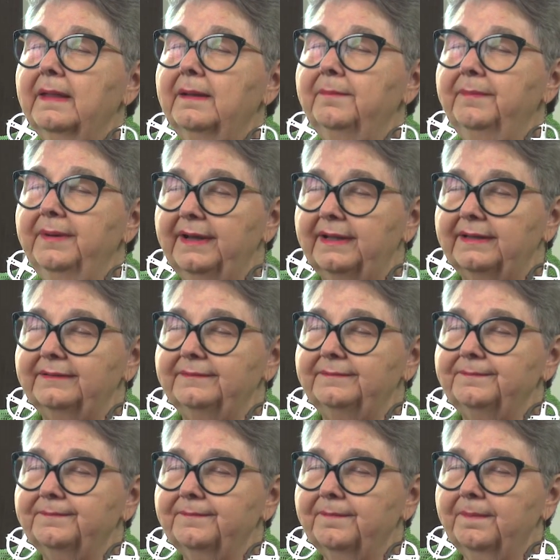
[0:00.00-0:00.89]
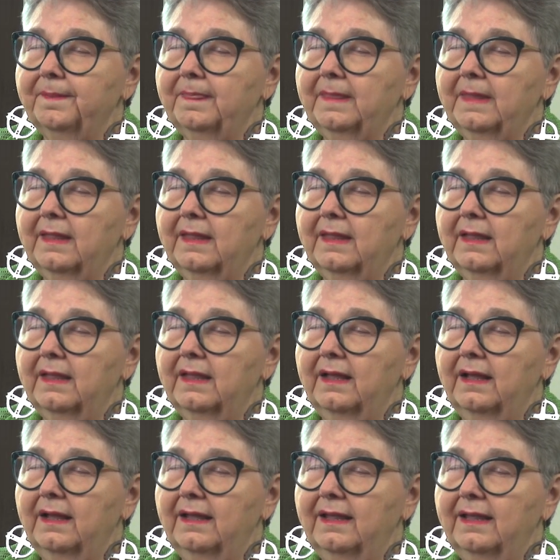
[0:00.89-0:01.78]
But
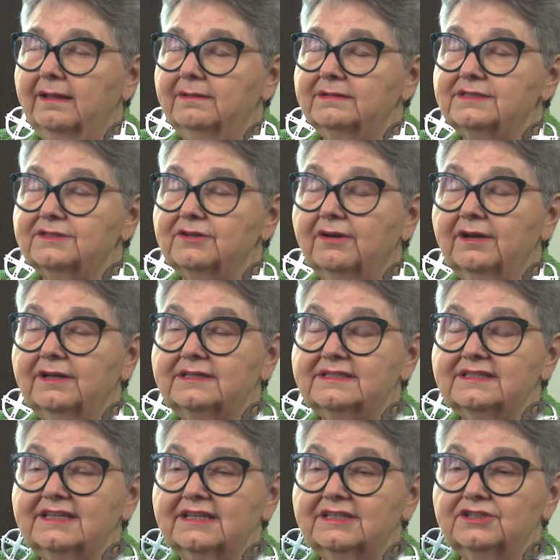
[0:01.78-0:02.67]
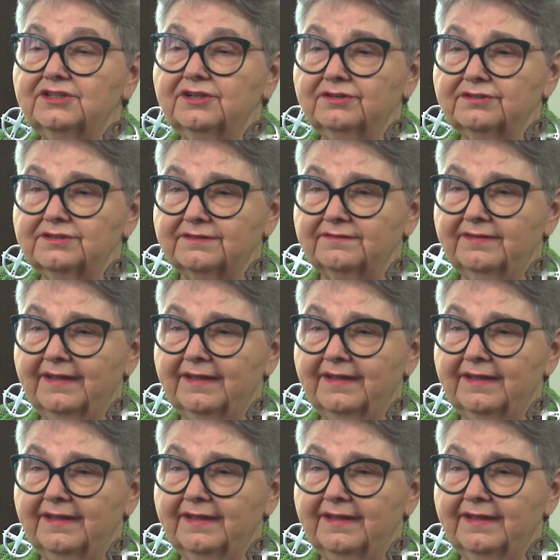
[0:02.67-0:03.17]
it started 6 years of